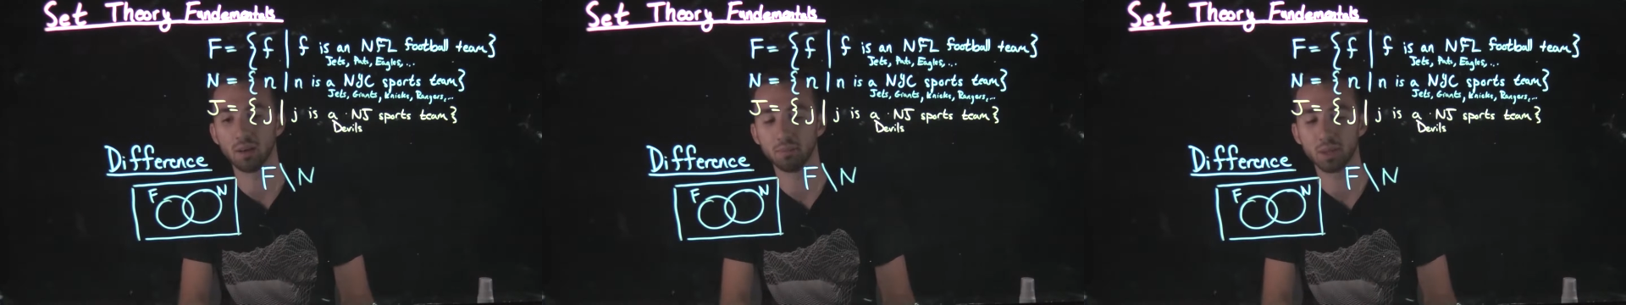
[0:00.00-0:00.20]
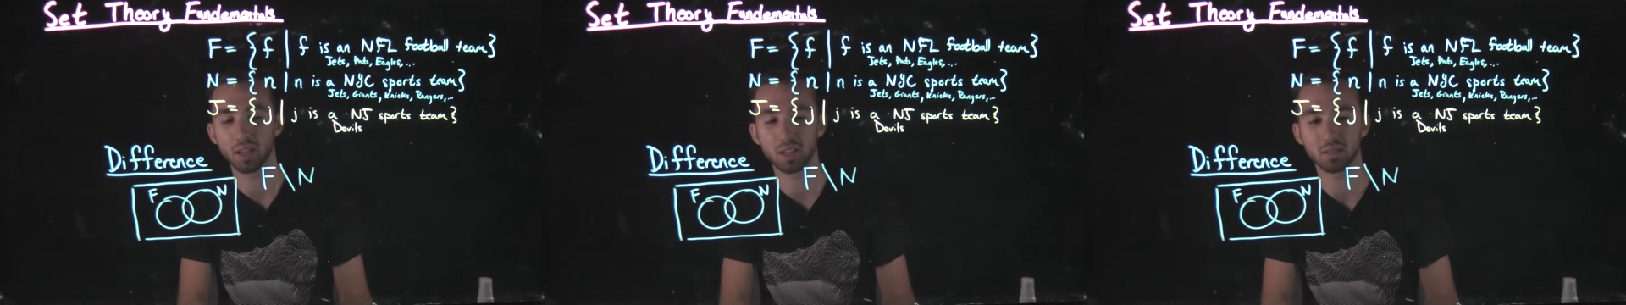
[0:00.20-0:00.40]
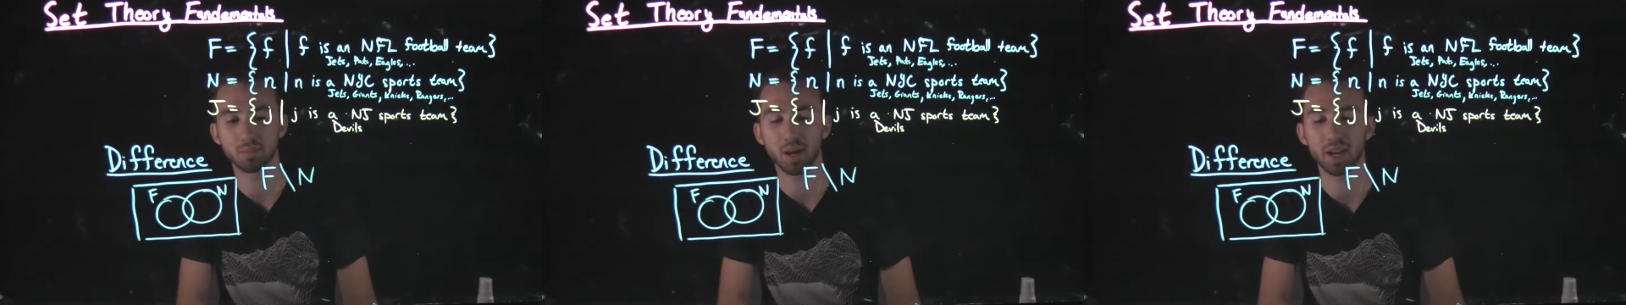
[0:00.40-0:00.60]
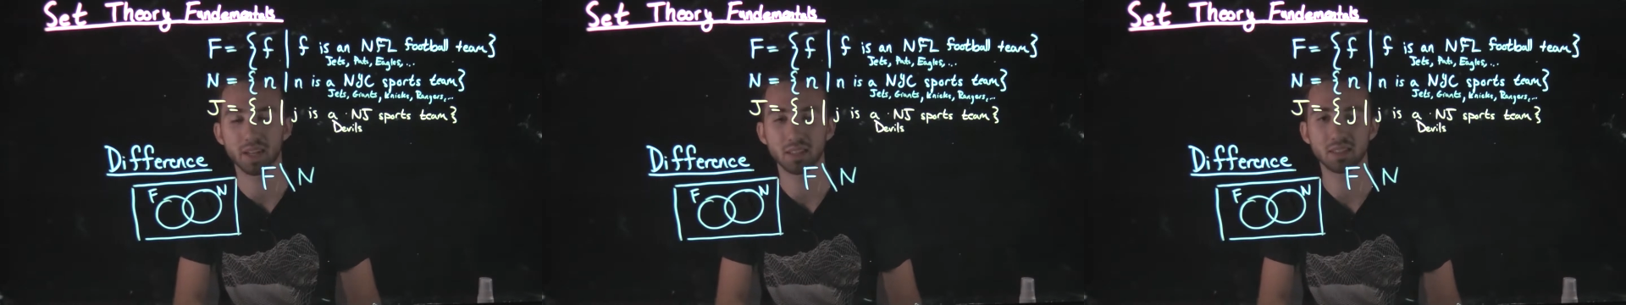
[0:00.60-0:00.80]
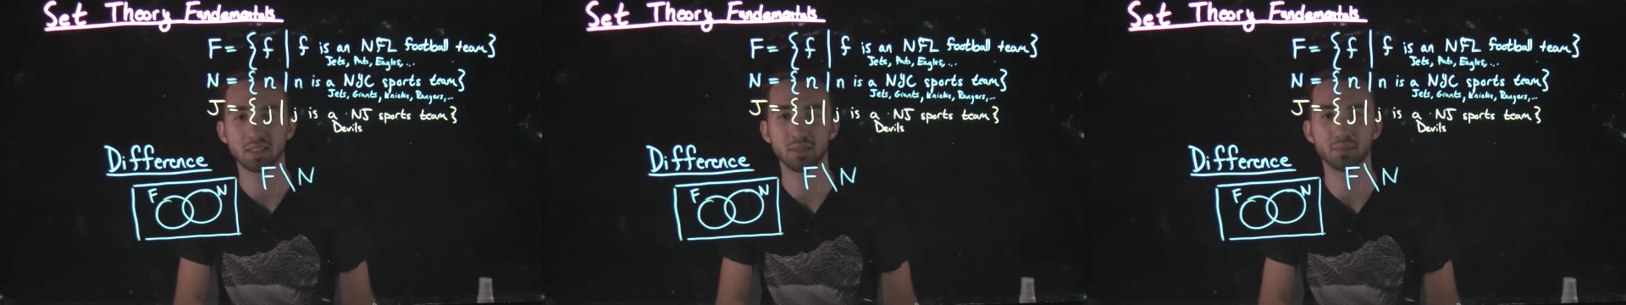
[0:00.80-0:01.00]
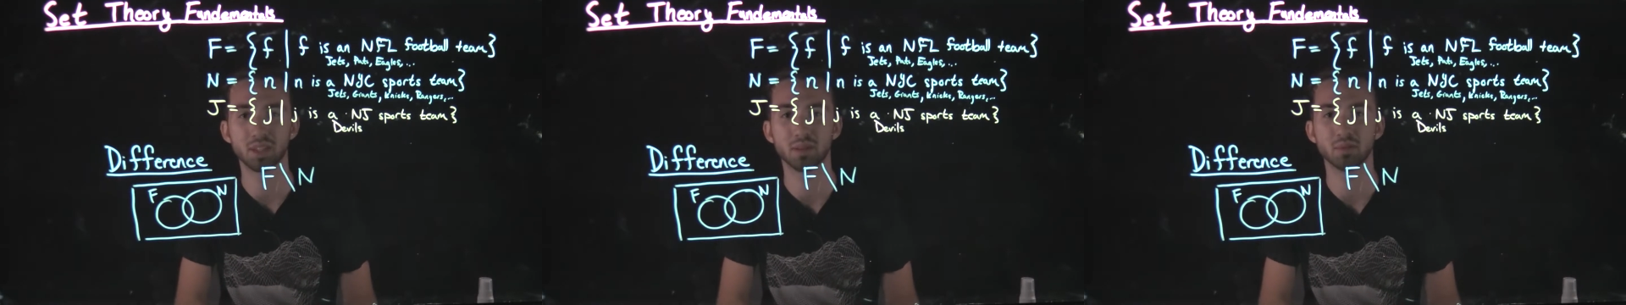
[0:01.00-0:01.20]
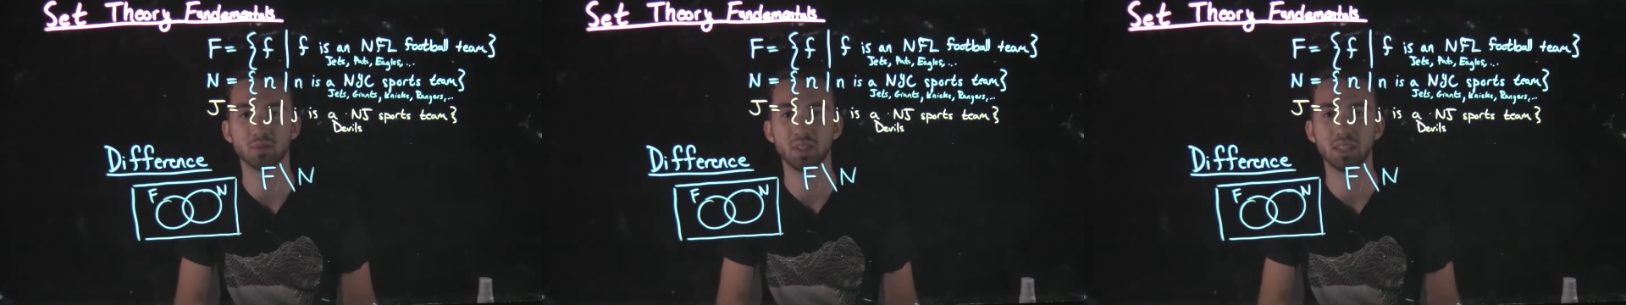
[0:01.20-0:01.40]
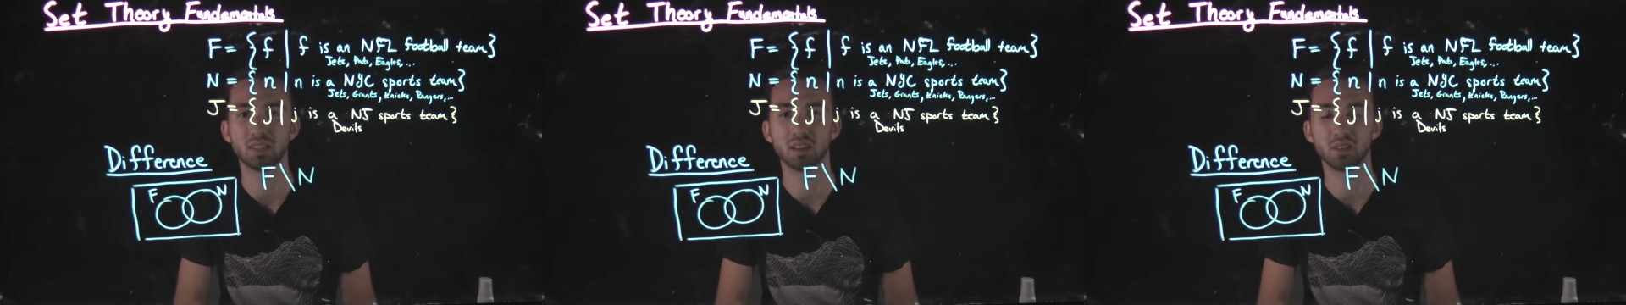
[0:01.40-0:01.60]
Because minus sometimes
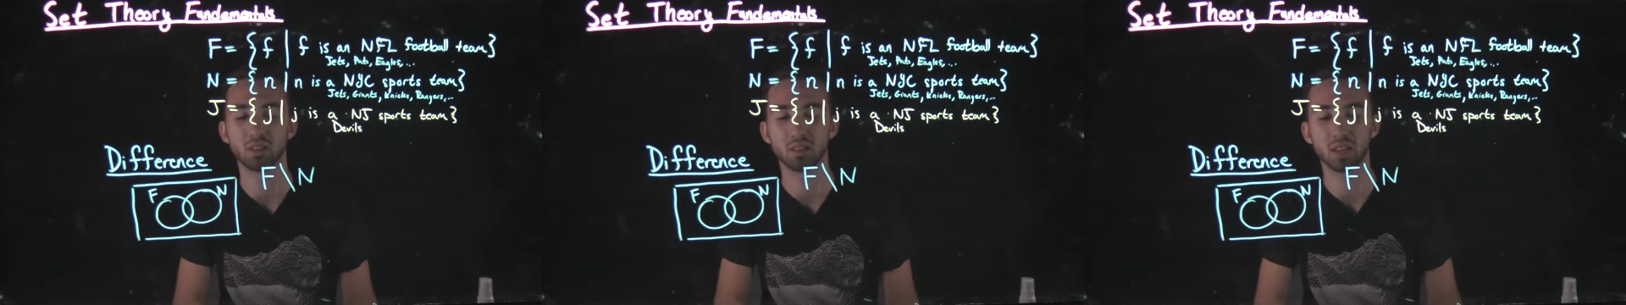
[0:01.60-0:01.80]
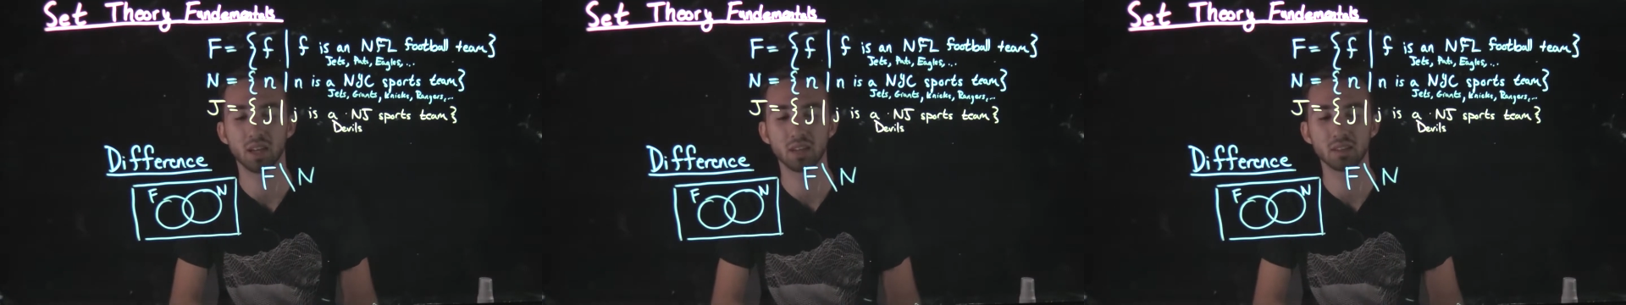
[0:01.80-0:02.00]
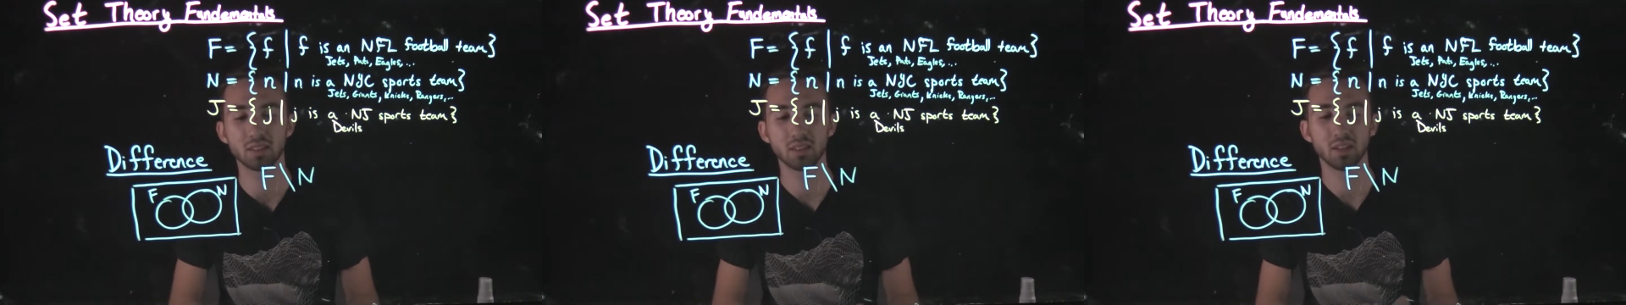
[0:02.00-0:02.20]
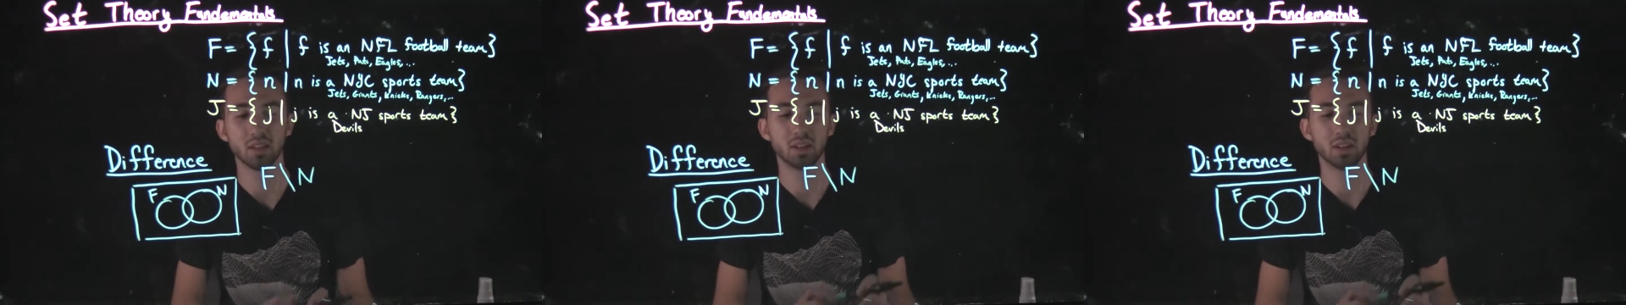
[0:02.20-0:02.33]
means other things.